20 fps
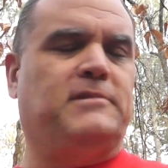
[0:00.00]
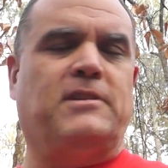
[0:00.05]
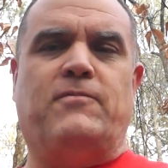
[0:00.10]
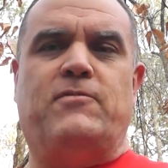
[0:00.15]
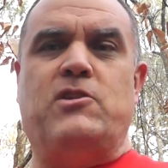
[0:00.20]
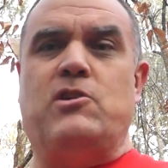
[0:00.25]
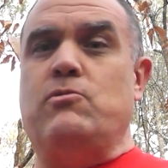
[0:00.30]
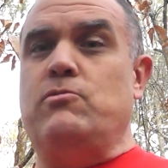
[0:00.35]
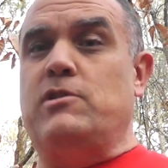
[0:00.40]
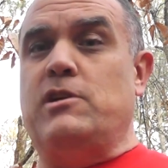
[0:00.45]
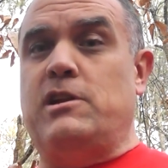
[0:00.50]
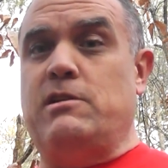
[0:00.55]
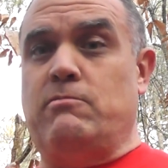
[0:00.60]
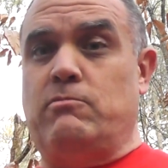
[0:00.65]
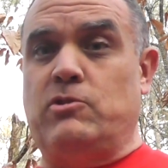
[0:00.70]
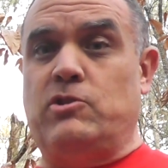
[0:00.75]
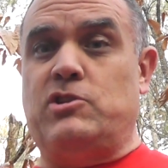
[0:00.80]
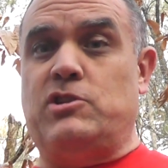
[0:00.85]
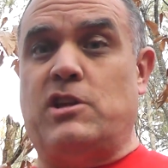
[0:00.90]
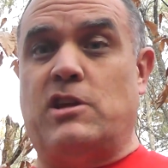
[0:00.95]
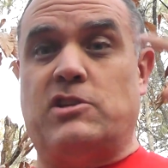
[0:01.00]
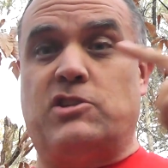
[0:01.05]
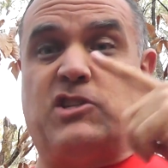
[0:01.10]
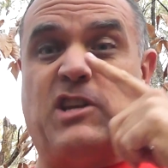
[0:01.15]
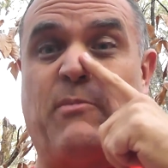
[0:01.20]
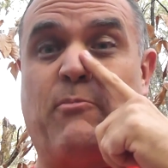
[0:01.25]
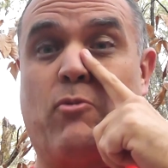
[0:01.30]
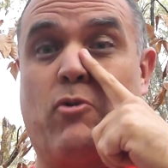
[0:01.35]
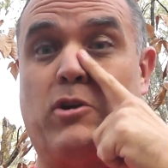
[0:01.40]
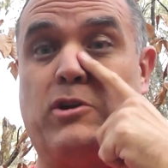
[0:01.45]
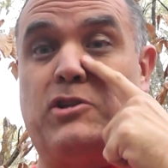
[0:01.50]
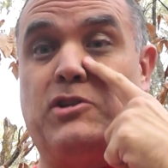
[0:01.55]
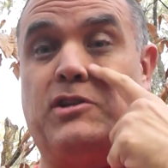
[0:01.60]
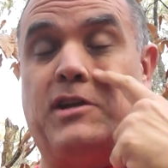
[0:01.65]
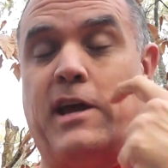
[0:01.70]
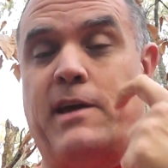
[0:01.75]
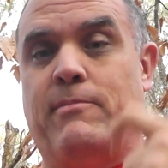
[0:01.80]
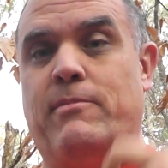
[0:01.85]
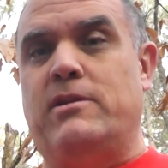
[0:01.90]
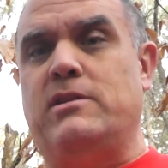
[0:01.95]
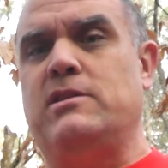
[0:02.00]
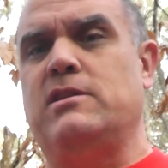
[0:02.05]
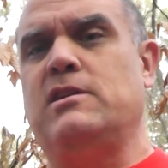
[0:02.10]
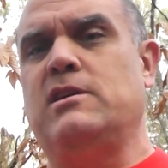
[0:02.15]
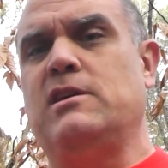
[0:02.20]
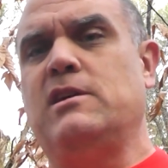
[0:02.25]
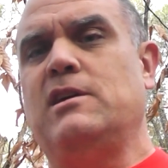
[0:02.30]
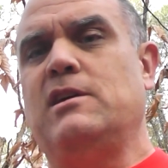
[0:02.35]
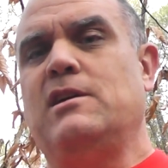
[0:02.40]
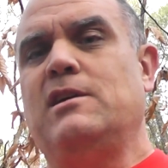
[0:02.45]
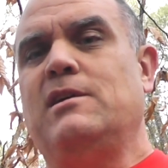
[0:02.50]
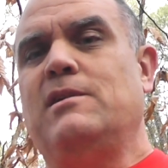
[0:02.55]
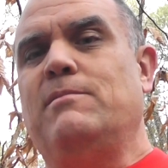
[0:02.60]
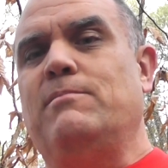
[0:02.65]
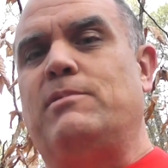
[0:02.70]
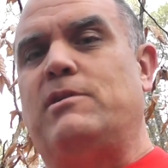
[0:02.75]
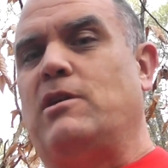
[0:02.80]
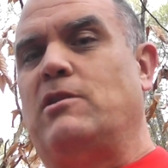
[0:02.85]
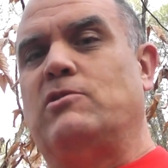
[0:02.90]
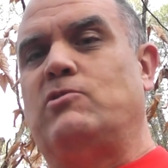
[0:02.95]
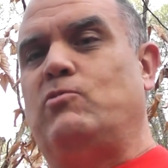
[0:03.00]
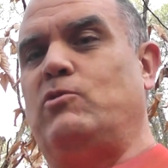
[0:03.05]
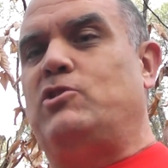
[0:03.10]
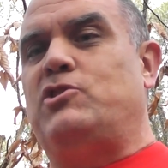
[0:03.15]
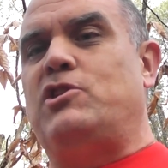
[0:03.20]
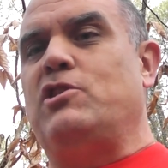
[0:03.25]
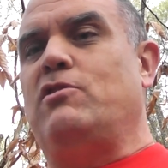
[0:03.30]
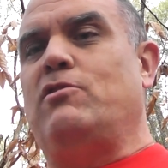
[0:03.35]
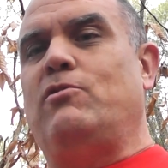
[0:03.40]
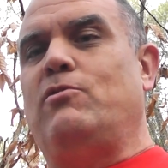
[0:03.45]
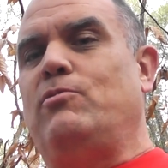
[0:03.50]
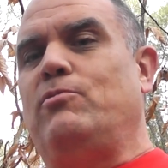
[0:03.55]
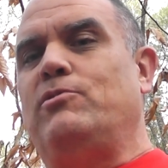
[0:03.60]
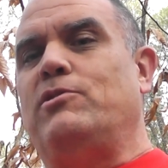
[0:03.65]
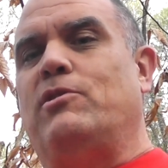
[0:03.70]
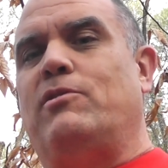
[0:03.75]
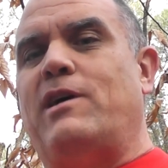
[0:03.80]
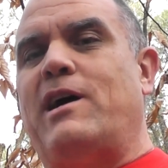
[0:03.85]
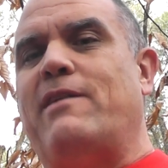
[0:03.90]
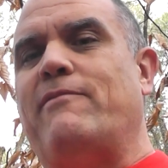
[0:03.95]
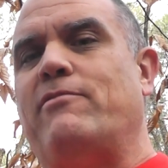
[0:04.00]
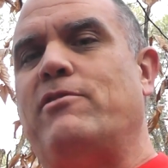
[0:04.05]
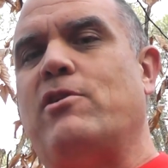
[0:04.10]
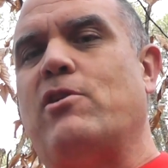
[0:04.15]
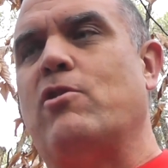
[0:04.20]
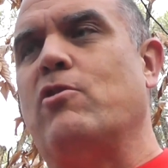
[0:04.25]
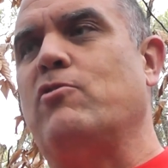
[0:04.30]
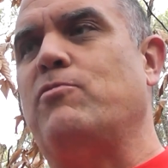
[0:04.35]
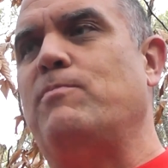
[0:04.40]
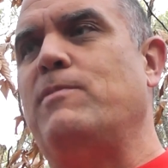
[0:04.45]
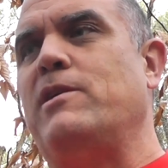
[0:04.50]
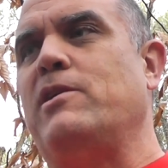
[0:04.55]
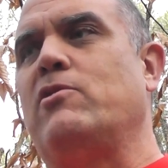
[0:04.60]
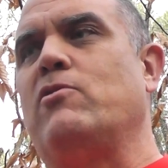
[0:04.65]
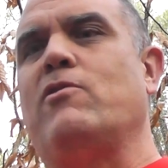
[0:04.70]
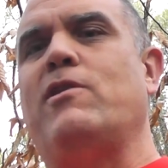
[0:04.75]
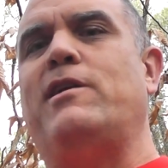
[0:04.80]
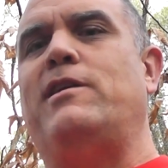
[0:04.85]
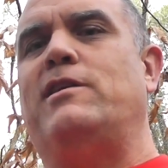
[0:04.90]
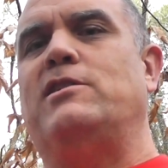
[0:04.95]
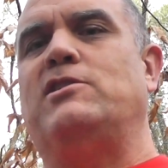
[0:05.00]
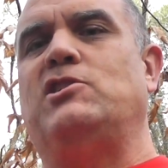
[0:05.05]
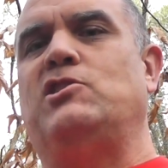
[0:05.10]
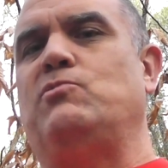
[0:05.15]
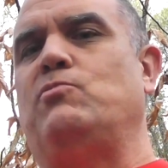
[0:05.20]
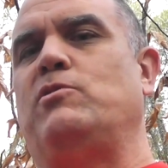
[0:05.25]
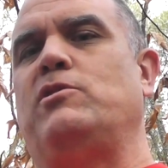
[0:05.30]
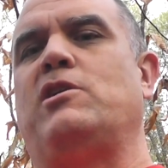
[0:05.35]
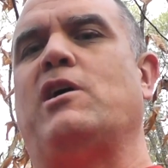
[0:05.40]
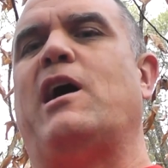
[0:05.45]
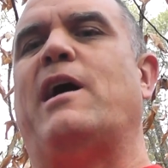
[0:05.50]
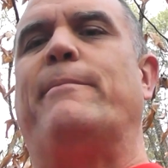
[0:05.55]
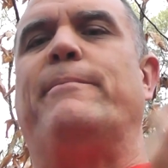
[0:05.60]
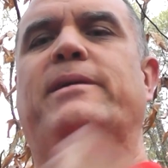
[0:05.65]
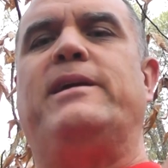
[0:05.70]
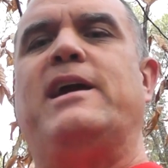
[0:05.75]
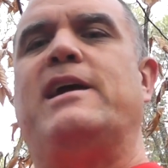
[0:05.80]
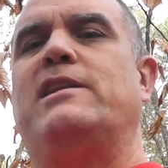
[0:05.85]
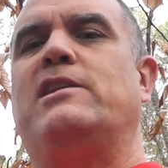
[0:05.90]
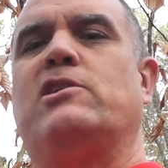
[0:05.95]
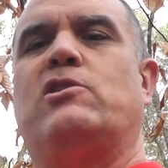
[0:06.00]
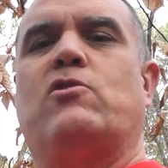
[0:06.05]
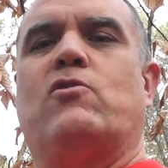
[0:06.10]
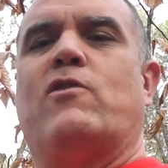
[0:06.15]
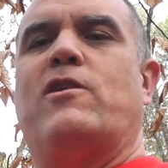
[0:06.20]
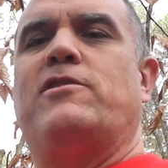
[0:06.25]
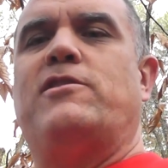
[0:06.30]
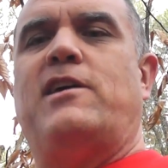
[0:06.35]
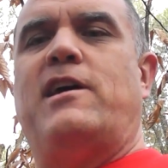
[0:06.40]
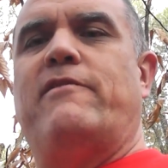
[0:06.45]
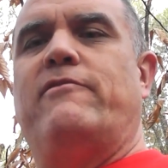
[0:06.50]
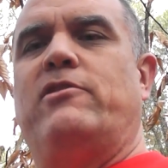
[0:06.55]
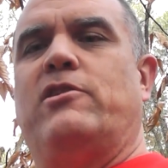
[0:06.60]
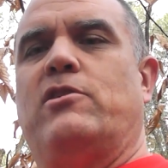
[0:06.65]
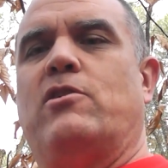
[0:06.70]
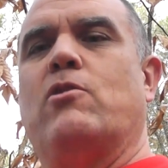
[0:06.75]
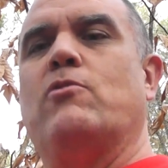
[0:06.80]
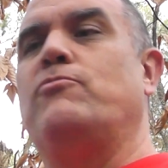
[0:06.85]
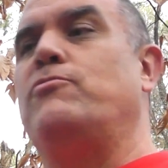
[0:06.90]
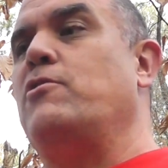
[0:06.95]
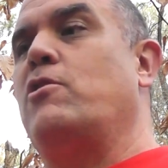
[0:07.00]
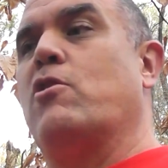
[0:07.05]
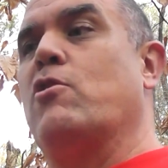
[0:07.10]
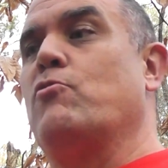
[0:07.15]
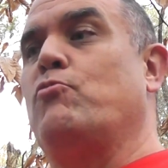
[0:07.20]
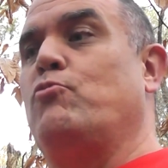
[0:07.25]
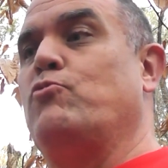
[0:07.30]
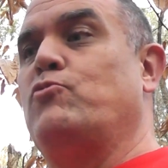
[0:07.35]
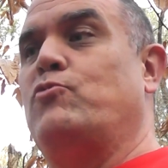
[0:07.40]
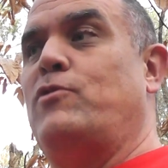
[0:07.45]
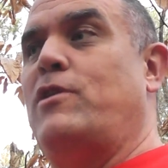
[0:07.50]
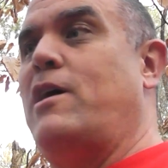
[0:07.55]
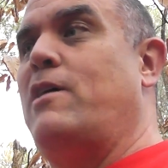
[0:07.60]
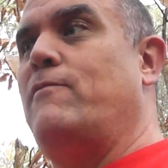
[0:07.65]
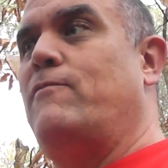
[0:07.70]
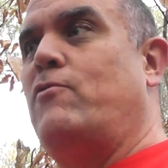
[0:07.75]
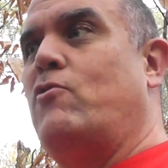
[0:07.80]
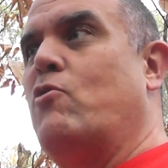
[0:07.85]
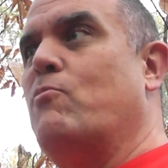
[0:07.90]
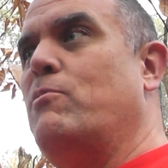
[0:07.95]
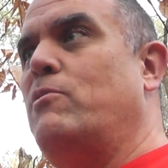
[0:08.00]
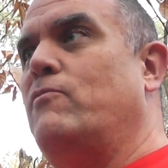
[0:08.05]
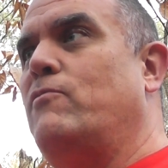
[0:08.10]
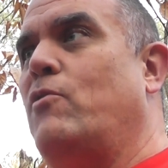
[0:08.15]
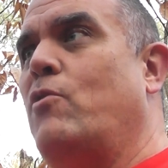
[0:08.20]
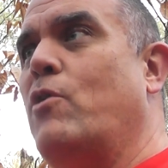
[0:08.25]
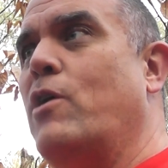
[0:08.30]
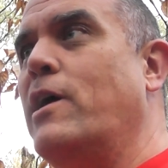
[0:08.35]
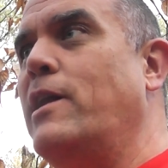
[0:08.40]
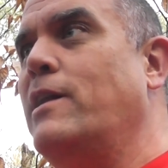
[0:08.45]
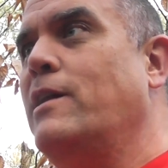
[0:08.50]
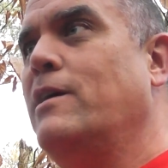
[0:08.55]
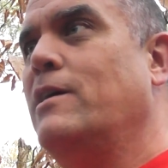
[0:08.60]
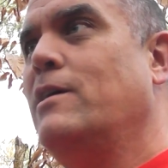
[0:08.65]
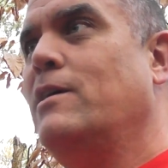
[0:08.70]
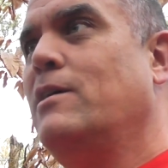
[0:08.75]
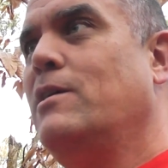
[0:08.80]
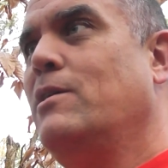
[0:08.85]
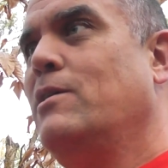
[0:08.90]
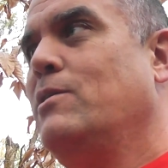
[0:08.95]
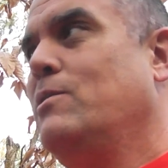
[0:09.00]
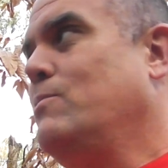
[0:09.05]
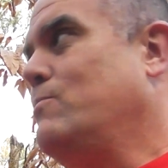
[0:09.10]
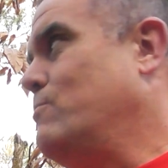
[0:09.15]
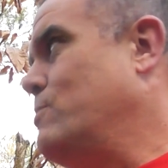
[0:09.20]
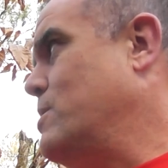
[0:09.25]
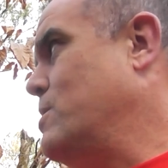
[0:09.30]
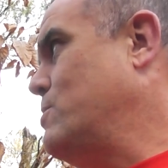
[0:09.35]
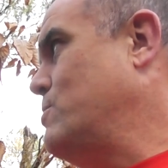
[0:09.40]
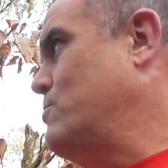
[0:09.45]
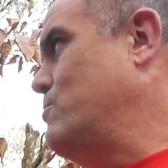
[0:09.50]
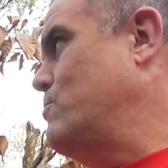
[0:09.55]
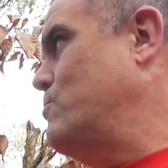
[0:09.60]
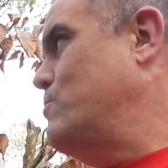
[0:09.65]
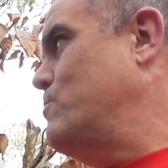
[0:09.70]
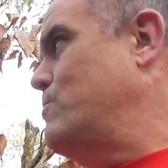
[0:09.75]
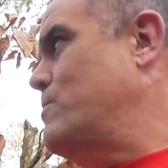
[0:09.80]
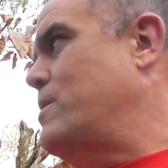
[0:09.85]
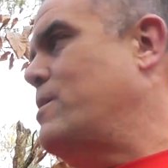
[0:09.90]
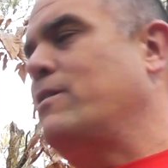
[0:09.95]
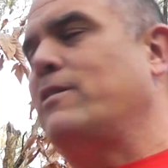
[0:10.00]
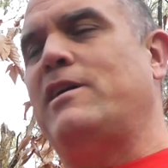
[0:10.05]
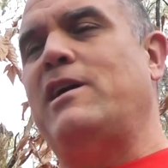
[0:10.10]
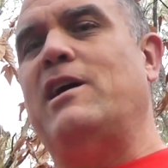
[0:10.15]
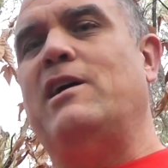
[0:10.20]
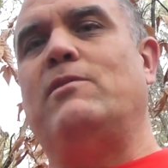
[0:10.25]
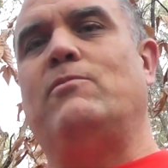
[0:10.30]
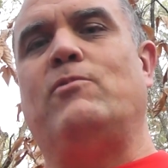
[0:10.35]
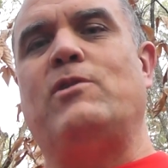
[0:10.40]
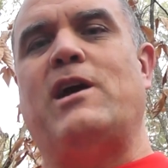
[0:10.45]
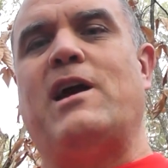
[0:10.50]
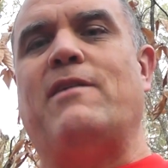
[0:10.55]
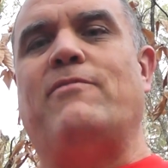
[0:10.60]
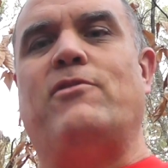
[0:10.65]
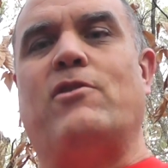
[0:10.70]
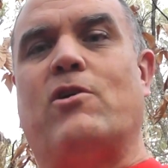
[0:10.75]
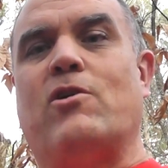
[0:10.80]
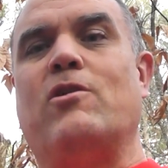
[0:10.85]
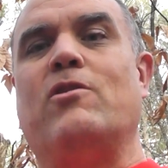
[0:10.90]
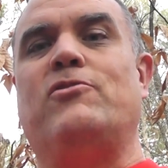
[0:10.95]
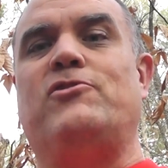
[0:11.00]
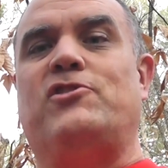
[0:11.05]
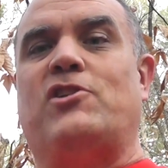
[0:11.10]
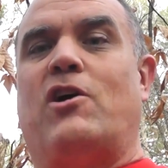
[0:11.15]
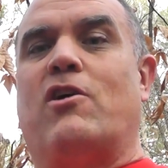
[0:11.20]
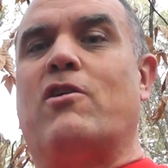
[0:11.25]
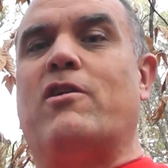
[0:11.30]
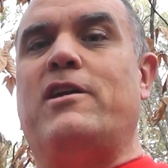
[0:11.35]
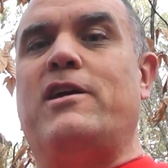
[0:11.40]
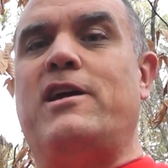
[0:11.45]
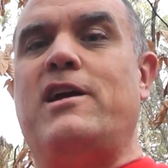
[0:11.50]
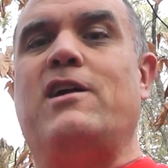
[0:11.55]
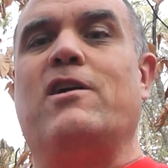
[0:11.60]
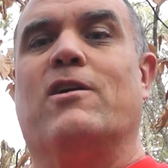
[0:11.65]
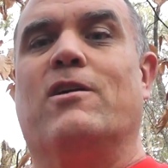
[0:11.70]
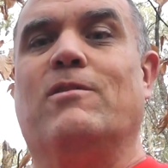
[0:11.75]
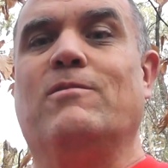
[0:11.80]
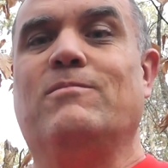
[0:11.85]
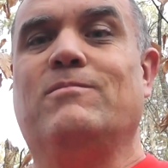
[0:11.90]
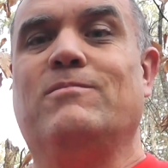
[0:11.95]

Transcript: view that it was a summary statement, because we still don't have the earth being created. It says, when God began to create the heaven and the earth was without form and void. Well, there again, we have the earth's already here.